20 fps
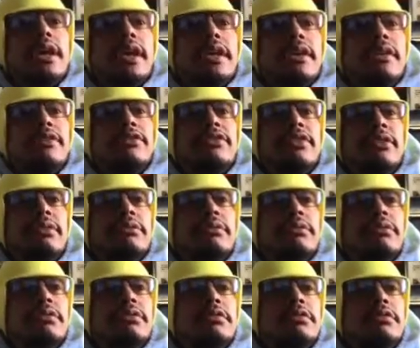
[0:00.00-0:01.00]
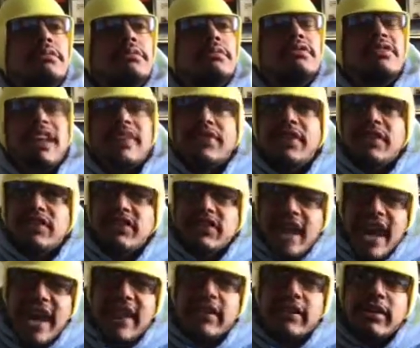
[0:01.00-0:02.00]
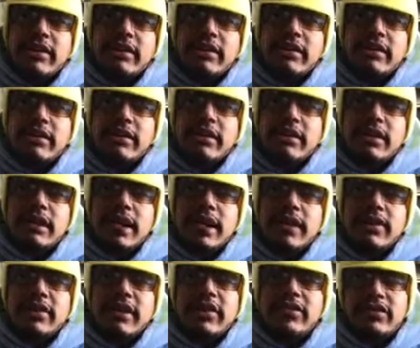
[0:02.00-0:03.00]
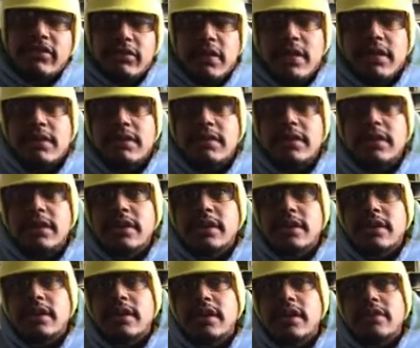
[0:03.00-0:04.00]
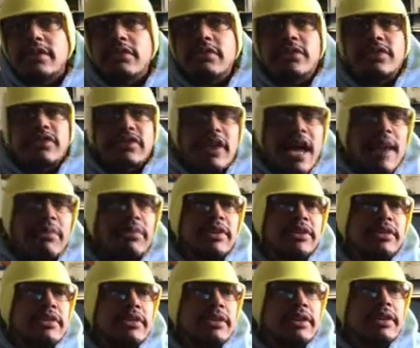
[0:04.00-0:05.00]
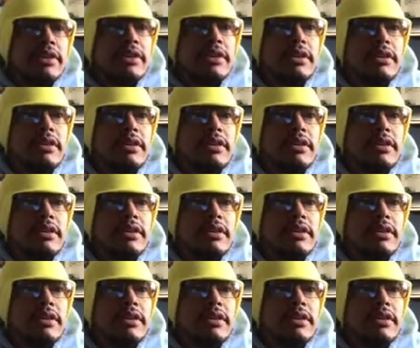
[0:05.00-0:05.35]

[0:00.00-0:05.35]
And also to set the standard as I struggle uh, to establish uh,